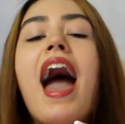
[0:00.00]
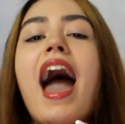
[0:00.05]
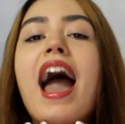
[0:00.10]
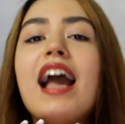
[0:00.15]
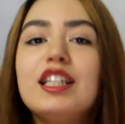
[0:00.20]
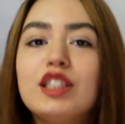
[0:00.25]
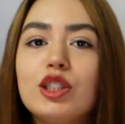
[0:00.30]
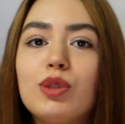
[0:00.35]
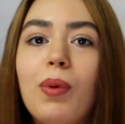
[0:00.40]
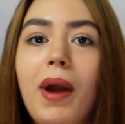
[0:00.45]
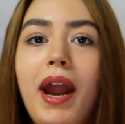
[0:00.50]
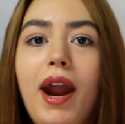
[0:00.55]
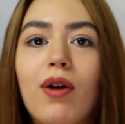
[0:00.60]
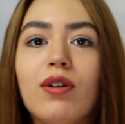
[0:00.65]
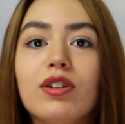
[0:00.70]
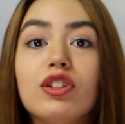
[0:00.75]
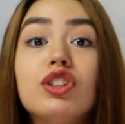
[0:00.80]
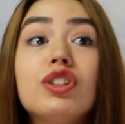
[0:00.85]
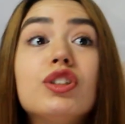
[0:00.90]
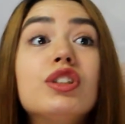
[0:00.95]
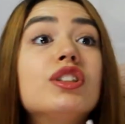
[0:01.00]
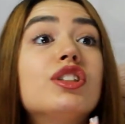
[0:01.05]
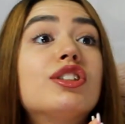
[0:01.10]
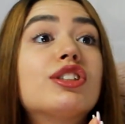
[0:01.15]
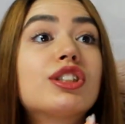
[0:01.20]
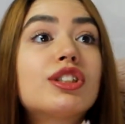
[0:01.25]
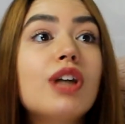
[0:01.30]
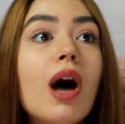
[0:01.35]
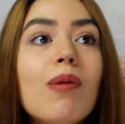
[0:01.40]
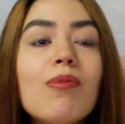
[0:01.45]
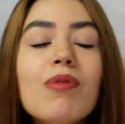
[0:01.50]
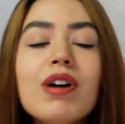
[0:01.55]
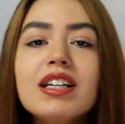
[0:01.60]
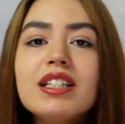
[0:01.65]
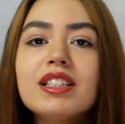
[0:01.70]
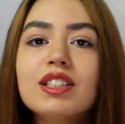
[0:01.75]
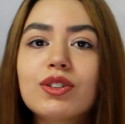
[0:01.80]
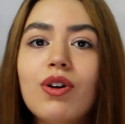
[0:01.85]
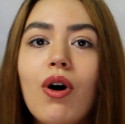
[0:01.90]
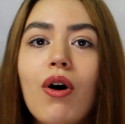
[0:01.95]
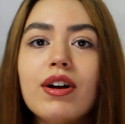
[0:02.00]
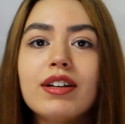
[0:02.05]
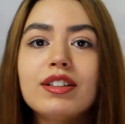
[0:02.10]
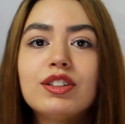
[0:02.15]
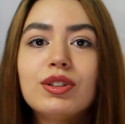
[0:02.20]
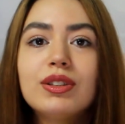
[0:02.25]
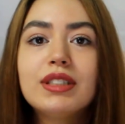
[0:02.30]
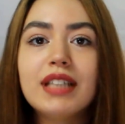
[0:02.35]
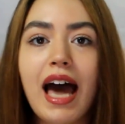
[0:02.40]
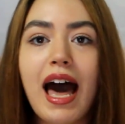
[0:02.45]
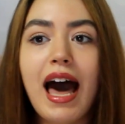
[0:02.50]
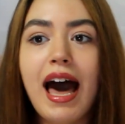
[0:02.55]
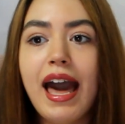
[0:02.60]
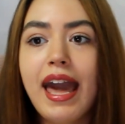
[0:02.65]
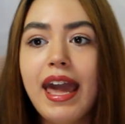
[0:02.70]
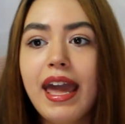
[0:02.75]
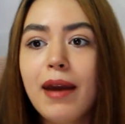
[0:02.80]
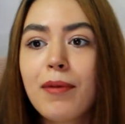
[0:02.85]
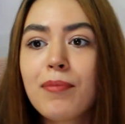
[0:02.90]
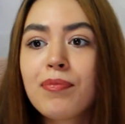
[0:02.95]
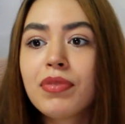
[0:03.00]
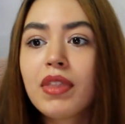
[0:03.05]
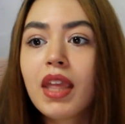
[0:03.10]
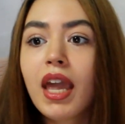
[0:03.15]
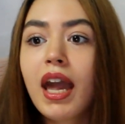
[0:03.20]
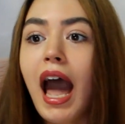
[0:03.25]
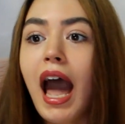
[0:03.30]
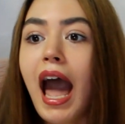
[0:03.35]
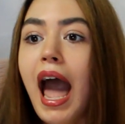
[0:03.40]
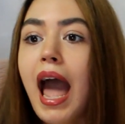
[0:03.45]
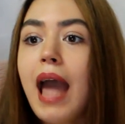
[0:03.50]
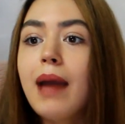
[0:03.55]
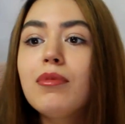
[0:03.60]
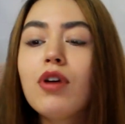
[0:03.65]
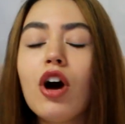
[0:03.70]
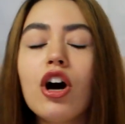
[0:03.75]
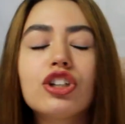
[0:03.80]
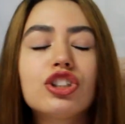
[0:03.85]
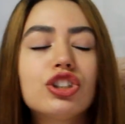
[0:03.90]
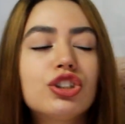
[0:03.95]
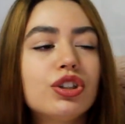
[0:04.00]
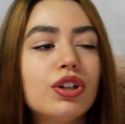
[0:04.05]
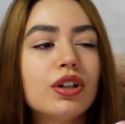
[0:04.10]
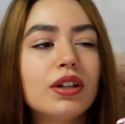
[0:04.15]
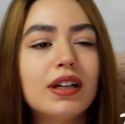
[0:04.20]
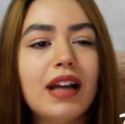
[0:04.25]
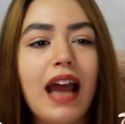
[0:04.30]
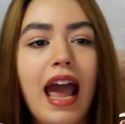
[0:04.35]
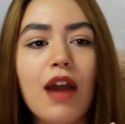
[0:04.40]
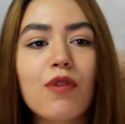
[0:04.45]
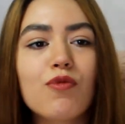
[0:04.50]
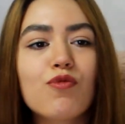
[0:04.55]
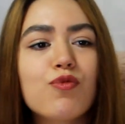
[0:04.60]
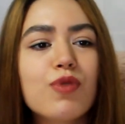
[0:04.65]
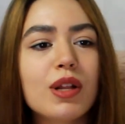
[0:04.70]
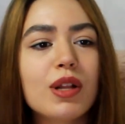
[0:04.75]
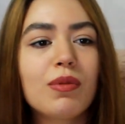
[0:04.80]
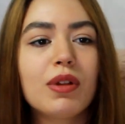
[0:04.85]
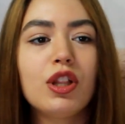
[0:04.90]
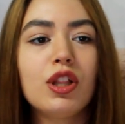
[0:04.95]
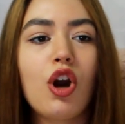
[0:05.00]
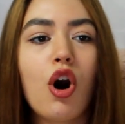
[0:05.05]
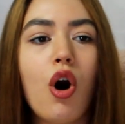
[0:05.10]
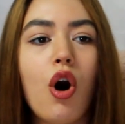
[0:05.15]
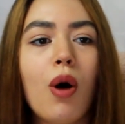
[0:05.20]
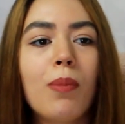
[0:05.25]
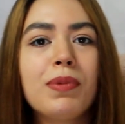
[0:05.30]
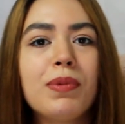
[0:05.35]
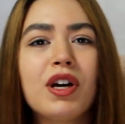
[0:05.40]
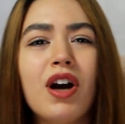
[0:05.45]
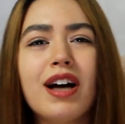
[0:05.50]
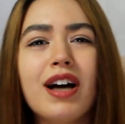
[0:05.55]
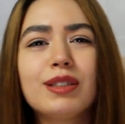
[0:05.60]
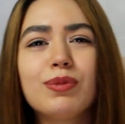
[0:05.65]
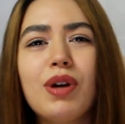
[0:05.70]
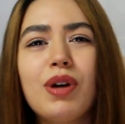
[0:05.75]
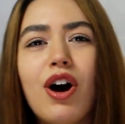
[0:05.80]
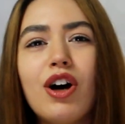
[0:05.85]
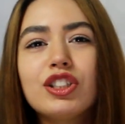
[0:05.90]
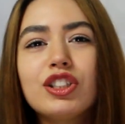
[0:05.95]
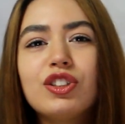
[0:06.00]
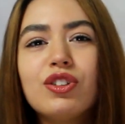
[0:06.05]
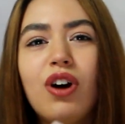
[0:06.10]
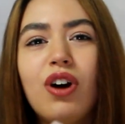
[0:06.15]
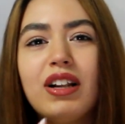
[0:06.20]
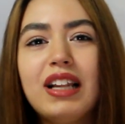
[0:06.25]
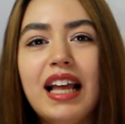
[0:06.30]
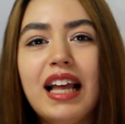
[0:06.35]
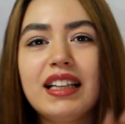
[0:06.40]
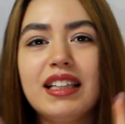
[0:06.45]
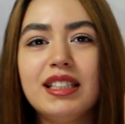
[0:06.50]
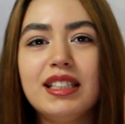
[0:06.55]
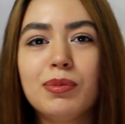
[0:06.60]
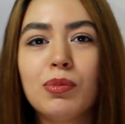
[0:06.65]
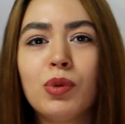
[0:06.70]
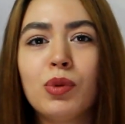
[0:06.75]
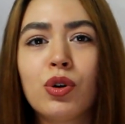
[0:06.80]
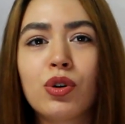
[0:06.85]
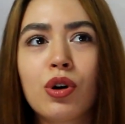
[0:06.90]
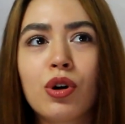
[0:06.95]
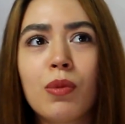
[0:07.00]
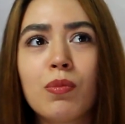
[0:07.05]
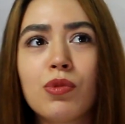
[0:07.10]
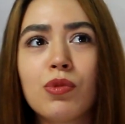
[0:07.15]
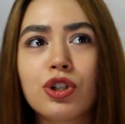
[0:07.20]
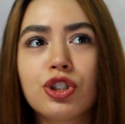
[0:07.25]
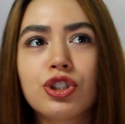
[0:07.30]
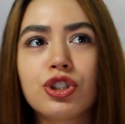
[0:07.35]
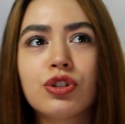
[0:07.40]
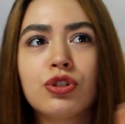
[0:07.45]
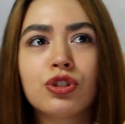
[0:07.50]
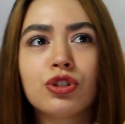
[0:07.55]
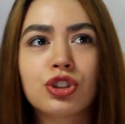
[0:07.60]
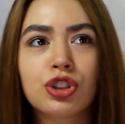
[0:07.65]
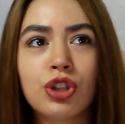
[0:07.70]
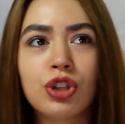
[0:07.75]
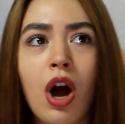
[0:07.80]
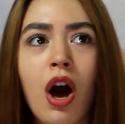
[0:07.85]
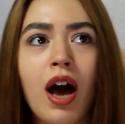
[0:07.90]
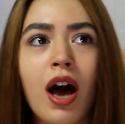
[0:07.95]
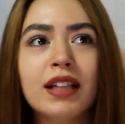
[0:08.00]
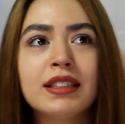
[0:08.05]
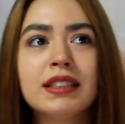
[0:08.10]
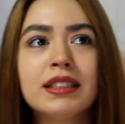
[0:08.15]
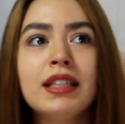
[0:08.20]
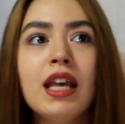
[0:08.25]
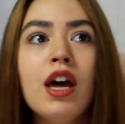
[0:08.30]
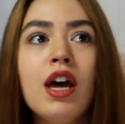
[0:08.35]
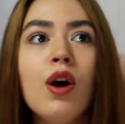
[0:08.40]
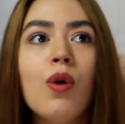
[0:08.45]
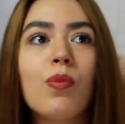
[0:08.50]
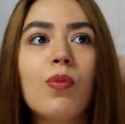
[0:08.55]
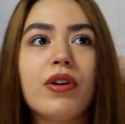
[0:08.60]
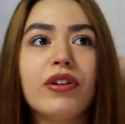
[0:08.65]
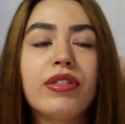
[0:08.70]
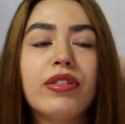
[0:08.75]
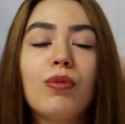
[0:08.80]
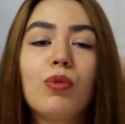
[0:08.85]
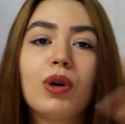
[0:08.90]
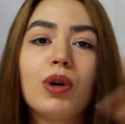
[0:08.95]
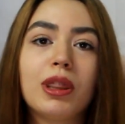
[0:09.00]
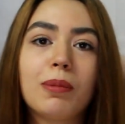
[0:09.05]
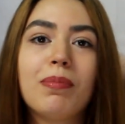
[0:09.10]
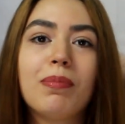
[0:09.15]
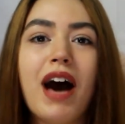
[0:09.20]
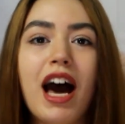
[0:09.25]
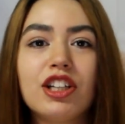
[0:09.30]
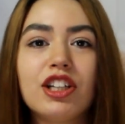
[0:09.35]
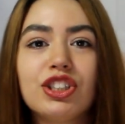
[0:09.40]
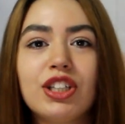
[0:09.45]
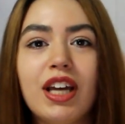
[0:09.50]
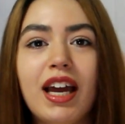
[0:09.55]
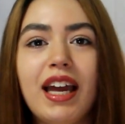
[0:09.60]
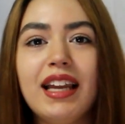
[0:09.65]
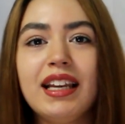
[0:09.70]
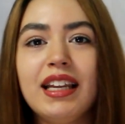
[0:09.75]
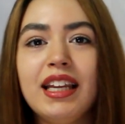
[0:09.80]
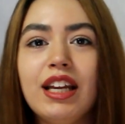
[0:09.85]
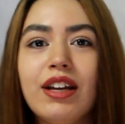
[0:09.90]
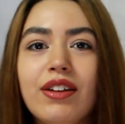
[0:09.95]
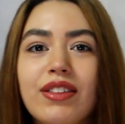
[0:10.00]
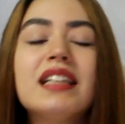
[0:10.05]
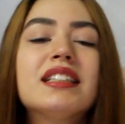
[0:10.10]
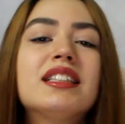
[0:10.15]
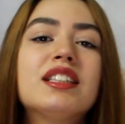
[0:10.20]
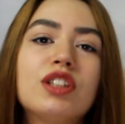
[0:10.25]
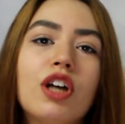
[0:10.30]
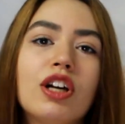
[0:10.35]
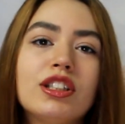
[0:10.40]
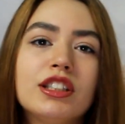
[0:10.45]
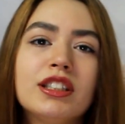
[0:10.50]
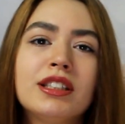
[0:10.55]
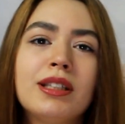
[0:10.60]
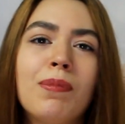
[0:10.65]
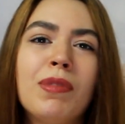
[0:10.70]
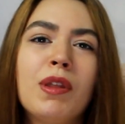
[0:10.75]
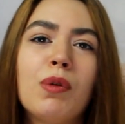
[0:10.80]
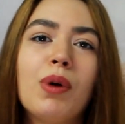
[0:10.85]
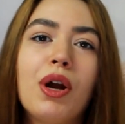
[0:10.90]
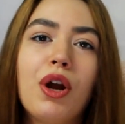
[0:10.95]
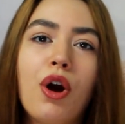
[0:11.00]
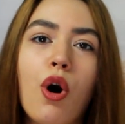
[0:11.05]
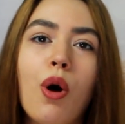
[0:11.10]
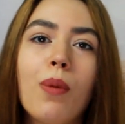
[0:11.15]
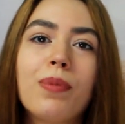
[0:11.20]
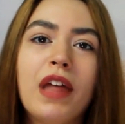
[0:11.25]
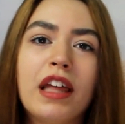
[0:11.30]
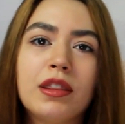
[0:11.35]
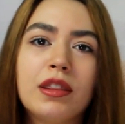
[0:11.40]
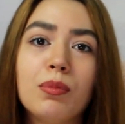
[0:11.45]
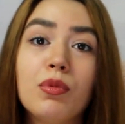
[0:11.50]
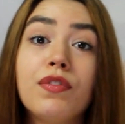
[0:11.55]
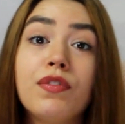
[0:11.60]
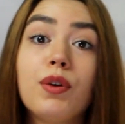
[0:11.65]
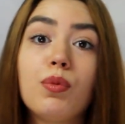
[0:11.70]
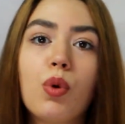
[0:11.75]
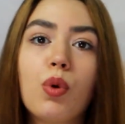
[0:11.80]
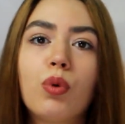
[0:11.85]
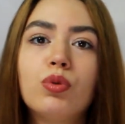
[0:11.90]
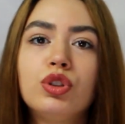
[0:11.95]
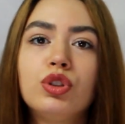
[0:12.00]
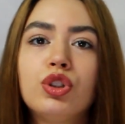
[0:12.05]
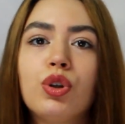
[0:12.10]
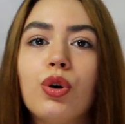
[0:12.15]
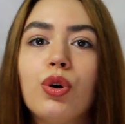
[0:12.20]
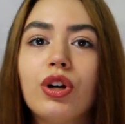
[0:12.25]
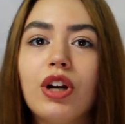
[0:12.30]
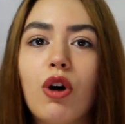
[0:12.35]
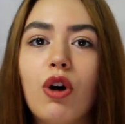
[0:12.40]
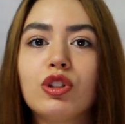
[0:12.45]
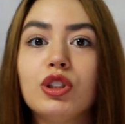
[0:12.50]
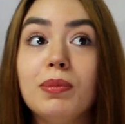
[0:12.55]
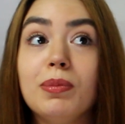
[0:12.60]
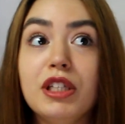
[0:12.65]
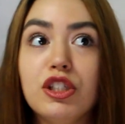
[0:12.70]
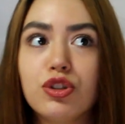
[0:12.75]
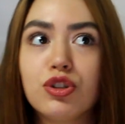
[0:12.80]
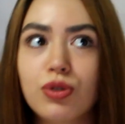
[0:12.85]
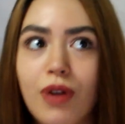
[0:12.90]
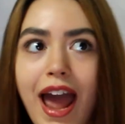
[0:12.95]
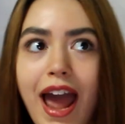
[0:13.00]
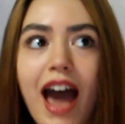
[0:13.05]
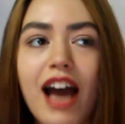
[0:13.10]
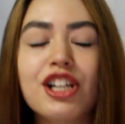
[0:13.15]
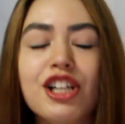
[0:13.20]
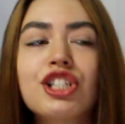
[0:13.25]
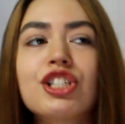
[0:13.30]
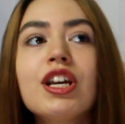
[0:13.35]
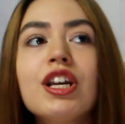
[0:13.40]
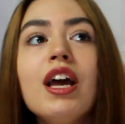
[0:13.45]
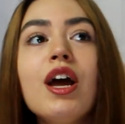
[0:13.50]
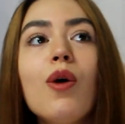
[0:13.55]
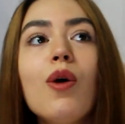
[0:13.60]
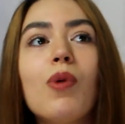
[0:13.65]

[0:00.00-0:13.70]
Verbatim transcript: I swear, someone is going to die I'm not sure. I really hope because we also got like these more commercial shots with with Bacha in here. This is also something where I hope that the movie won't turn out to be trash.